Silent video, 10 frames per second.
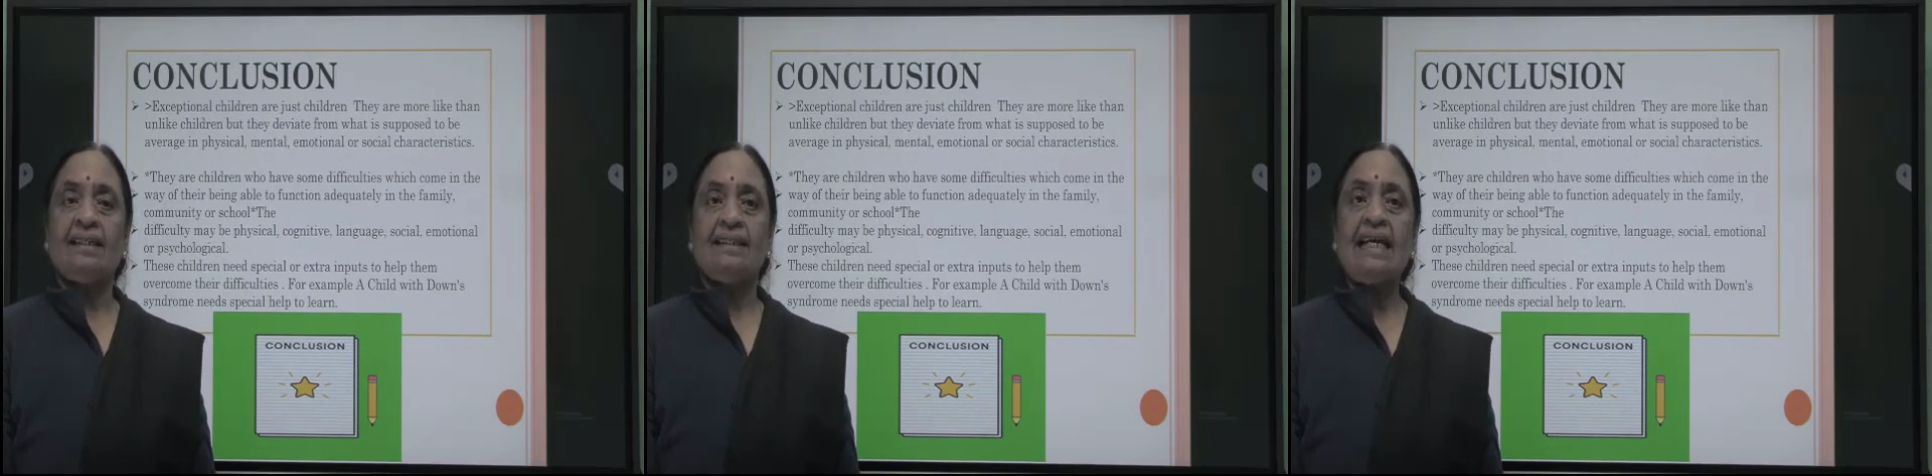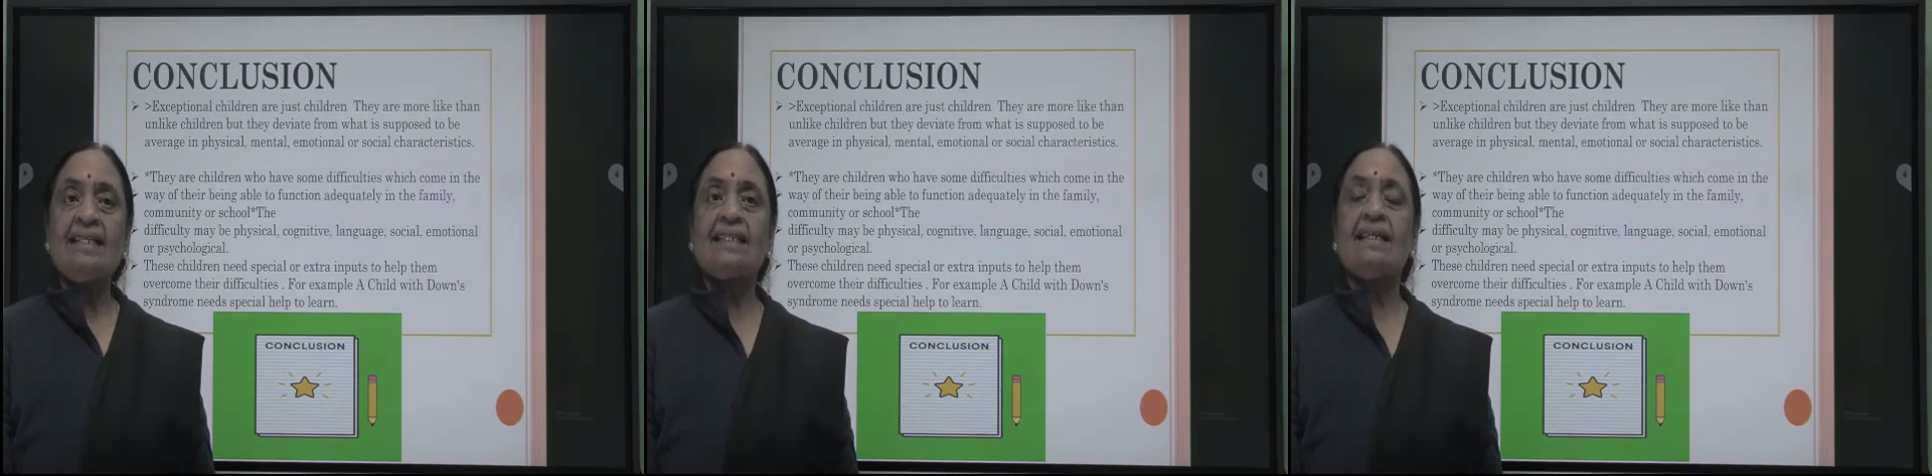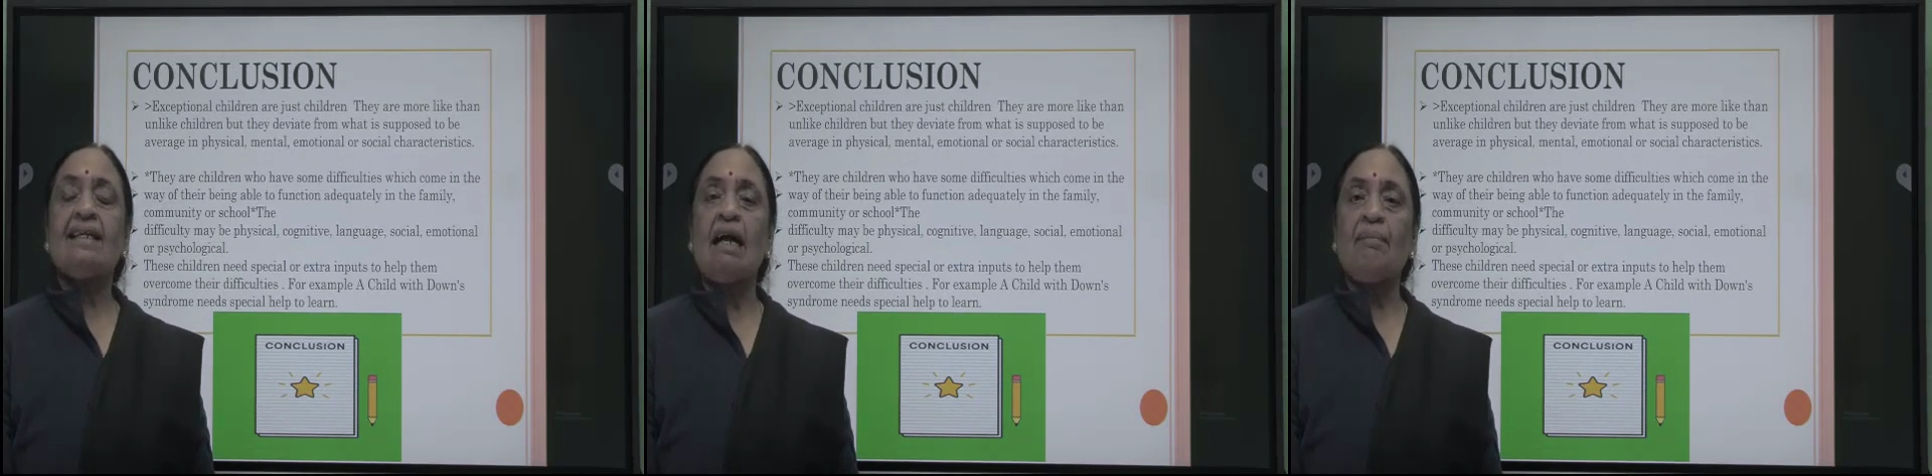does
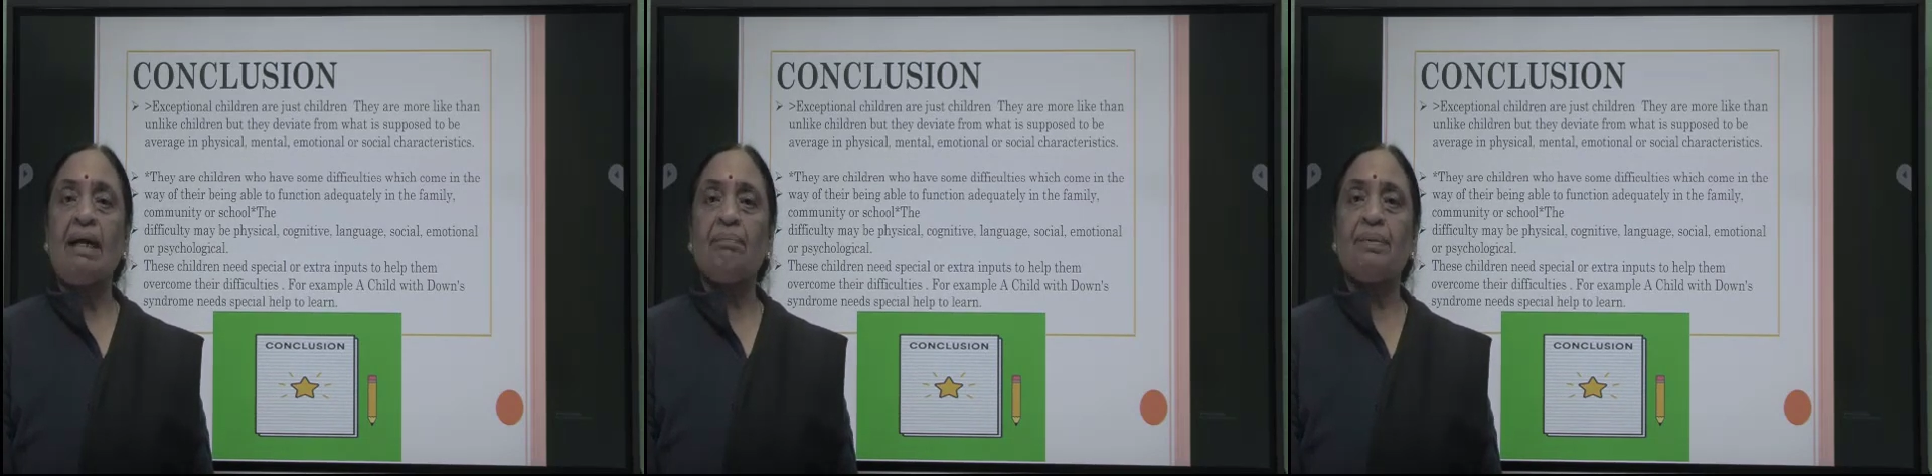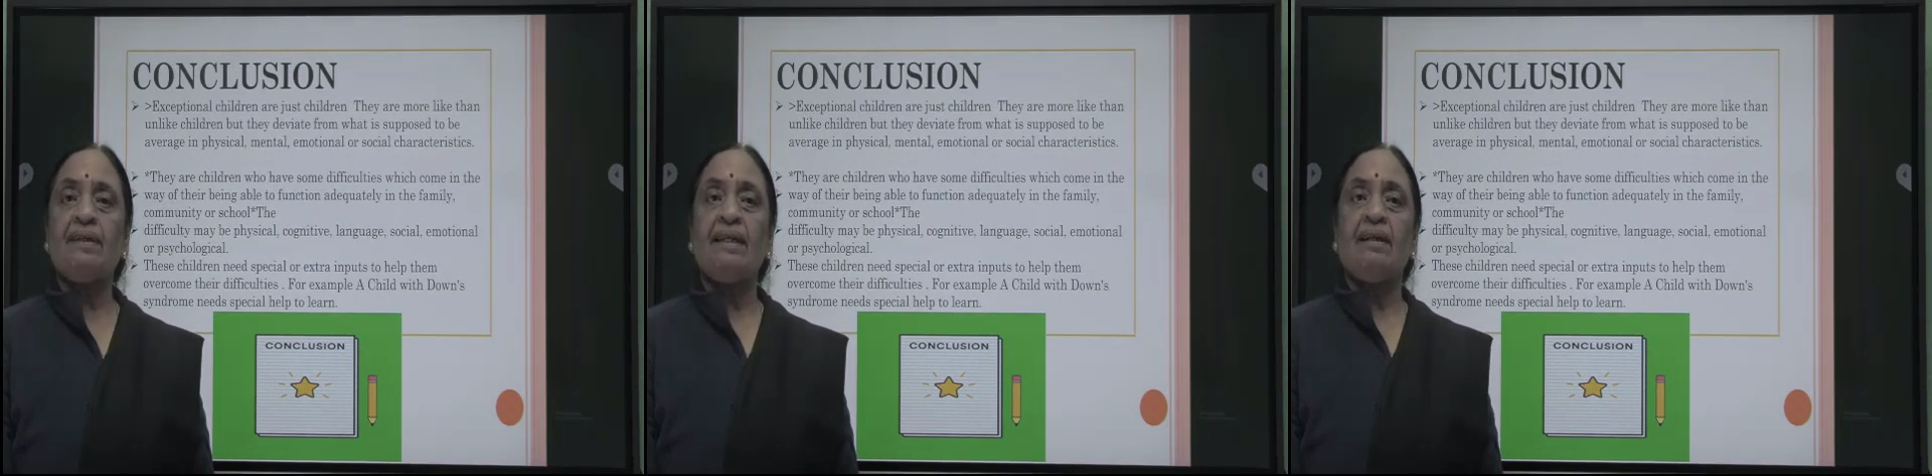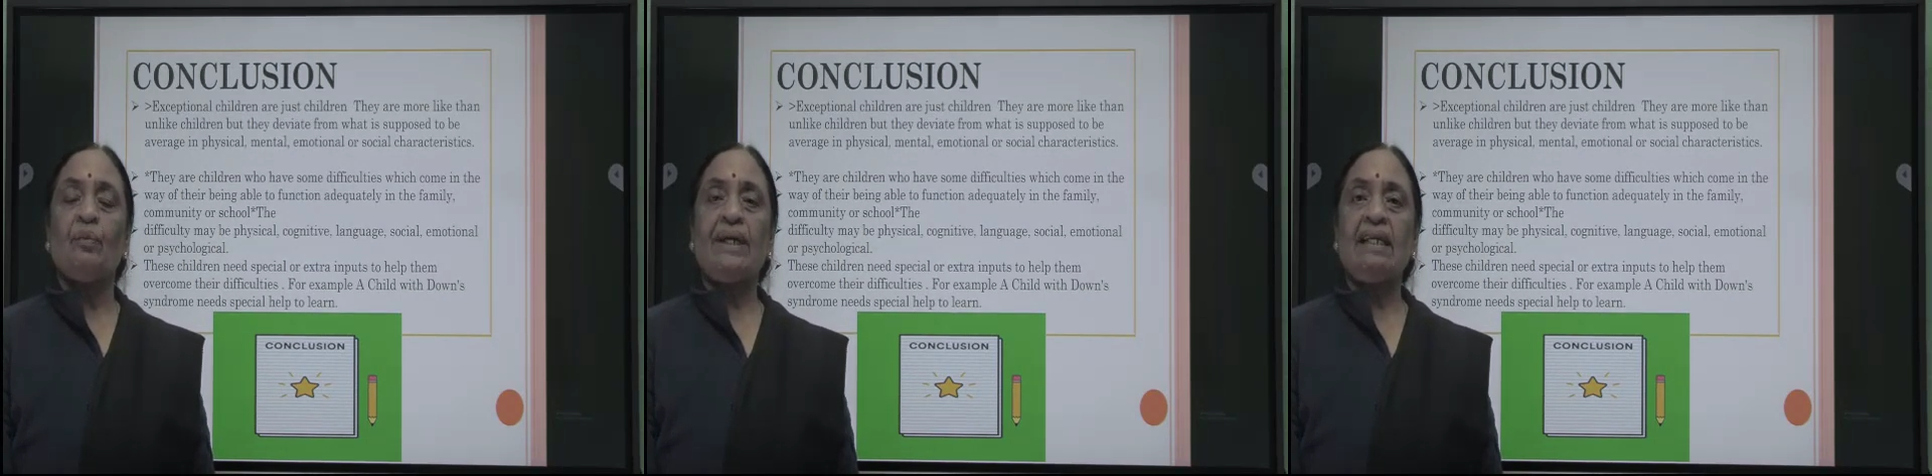come up
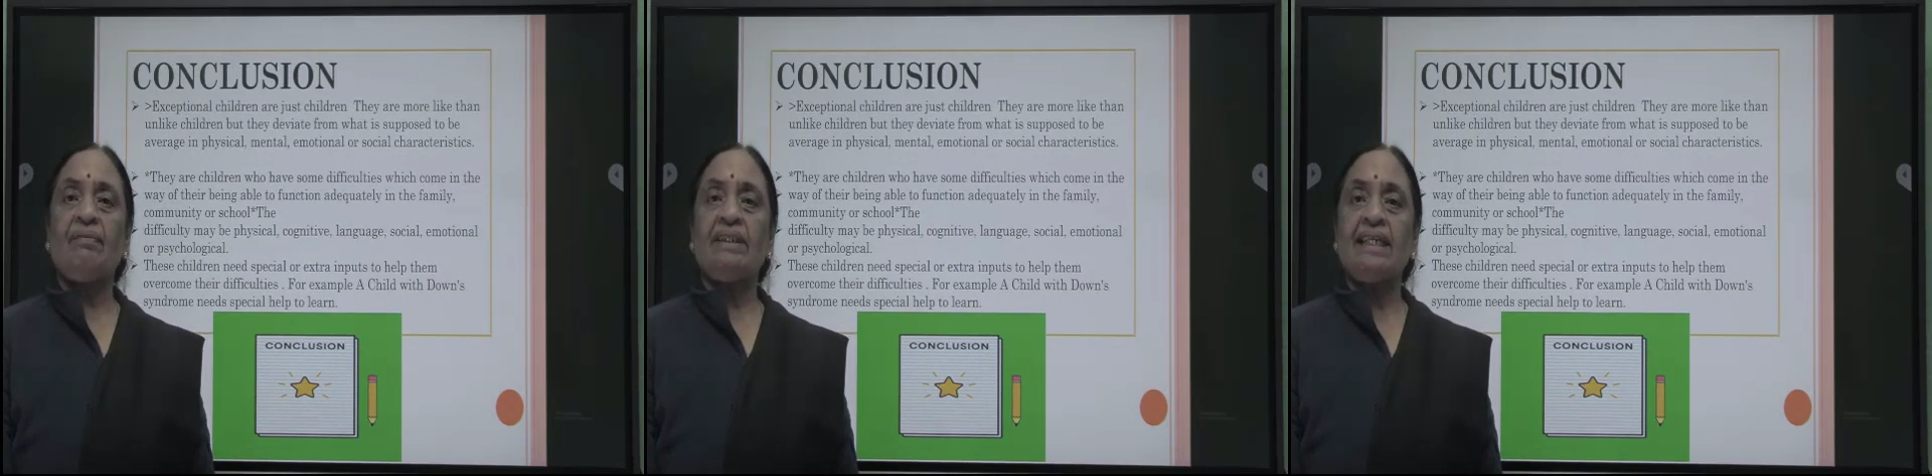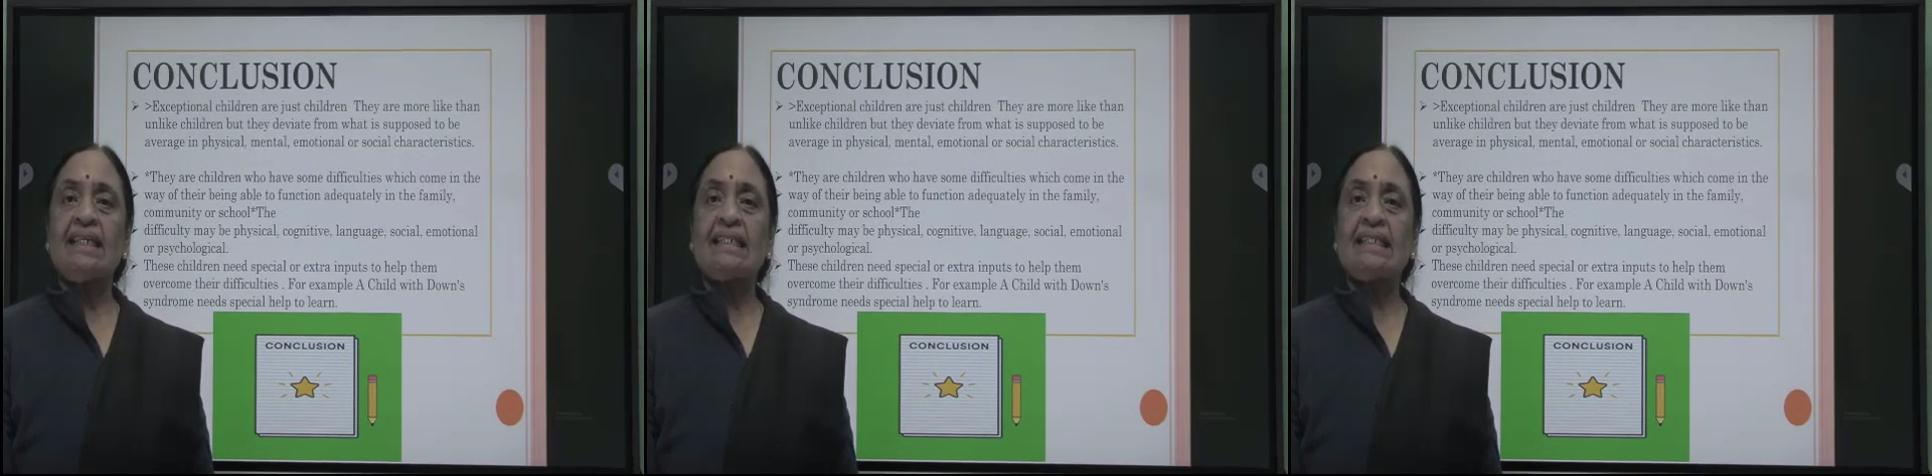whenever there is